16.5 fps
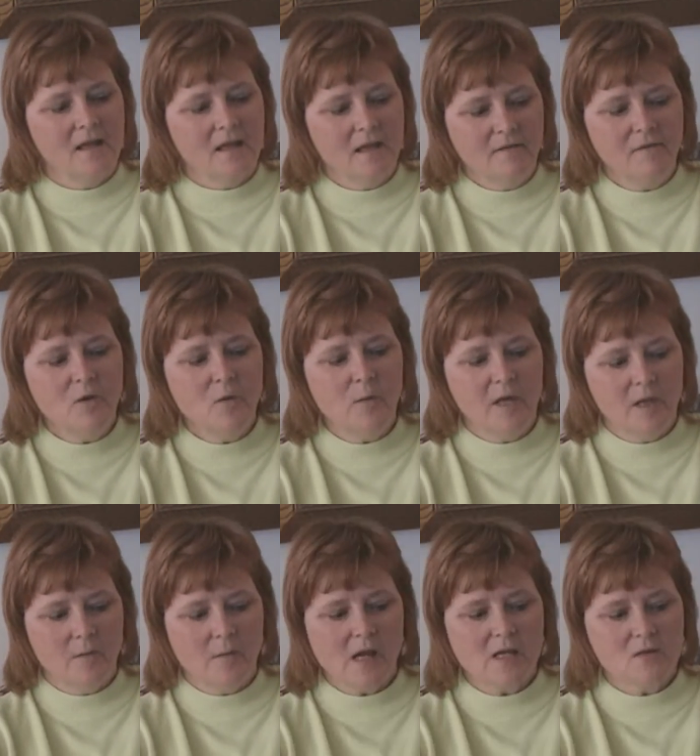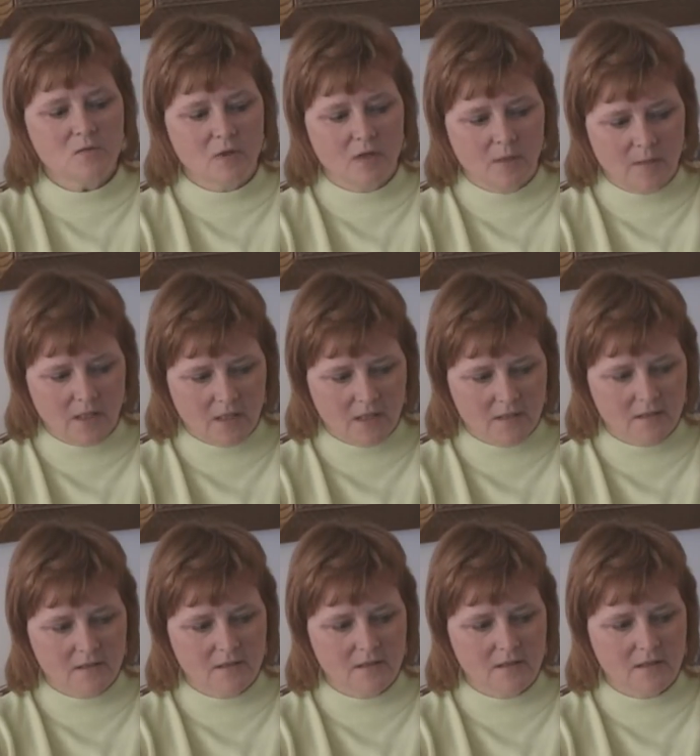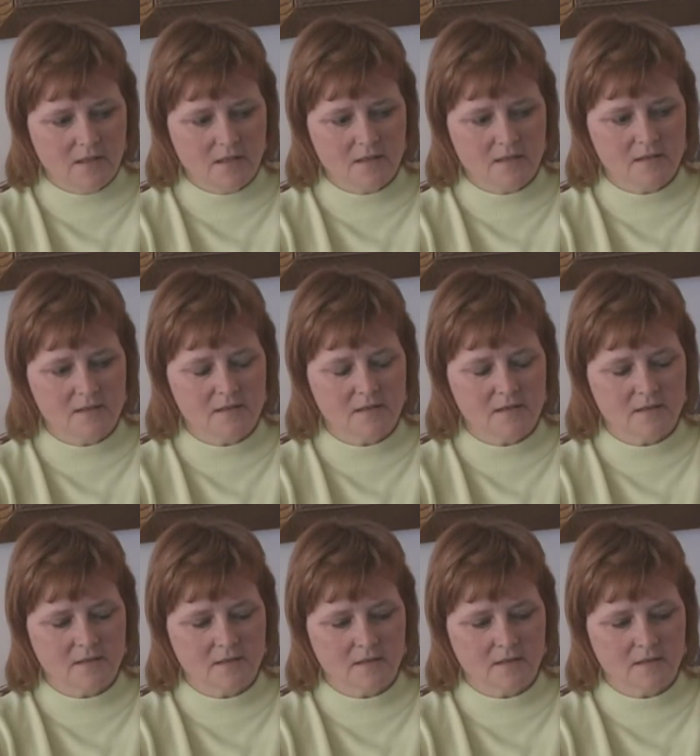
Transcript: If you mean by dreaming is